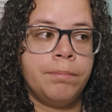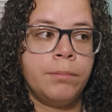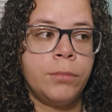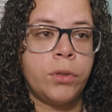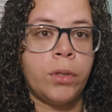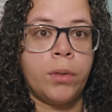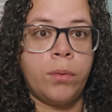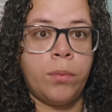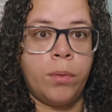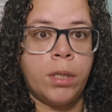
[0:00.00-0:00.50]

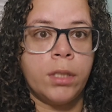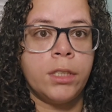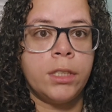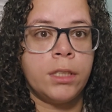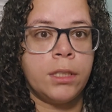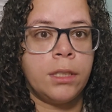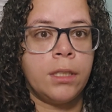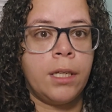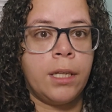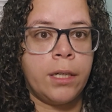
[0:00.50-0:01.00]
So I
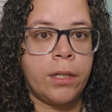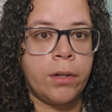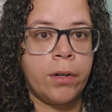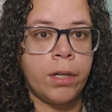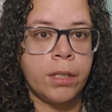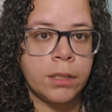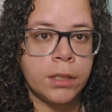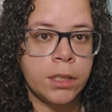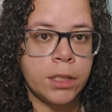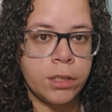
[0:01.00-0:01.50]
watched a lot of
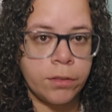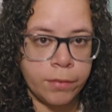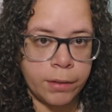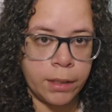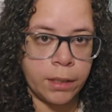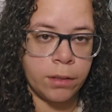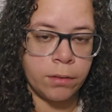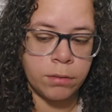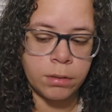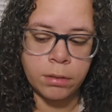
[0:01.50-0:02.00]
cross stitch
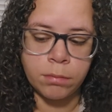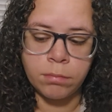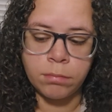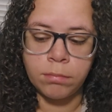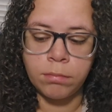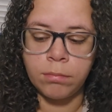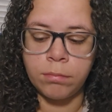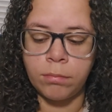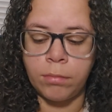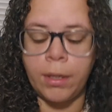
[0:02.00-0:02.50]
videos
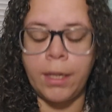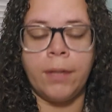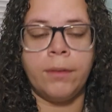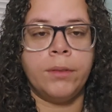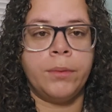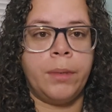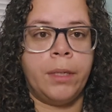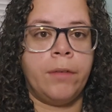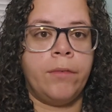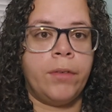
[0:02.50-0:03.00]
while I
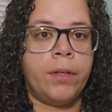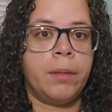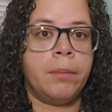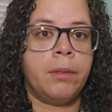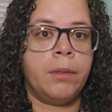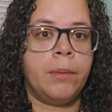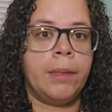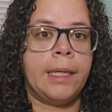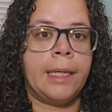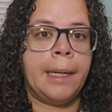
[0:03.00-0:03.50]
was waiting for him
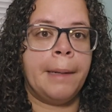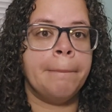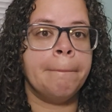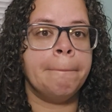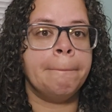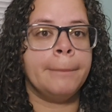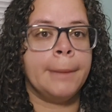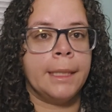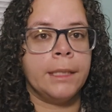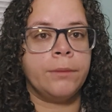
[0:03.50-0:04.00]
to wake up.
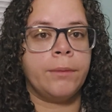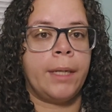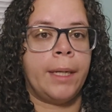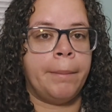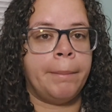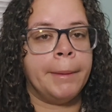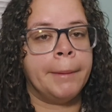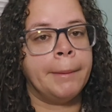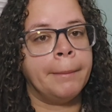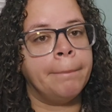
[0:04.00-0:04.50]
That's what
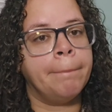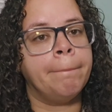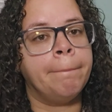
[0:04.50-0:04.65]
happened.